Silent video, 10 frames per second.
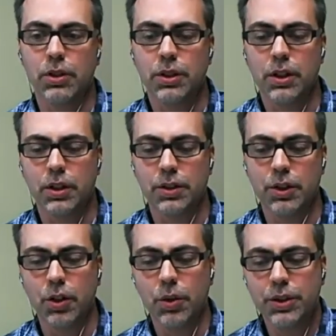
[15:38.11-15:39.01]
And did
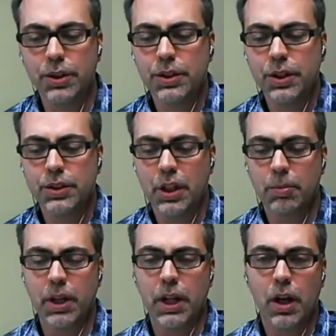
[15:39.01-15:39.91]
it go into any detail
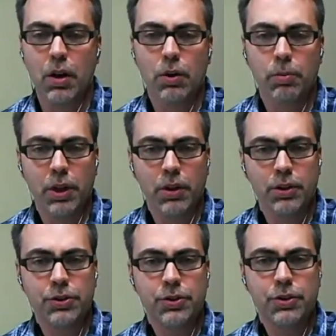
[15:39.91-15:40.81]
about how
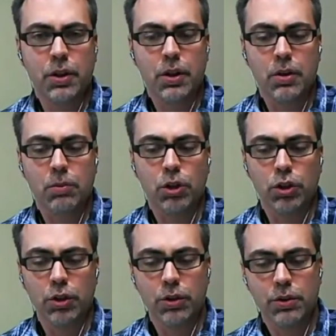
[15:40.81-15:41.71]
parents
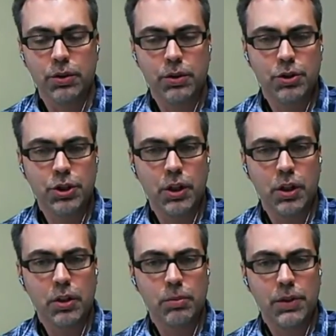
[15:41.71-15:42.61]
learned
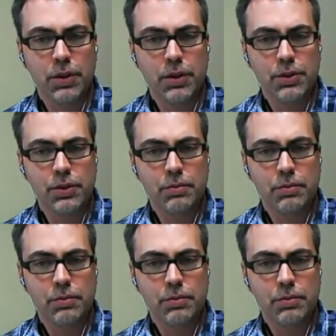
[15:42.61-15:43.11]
Qigong methods?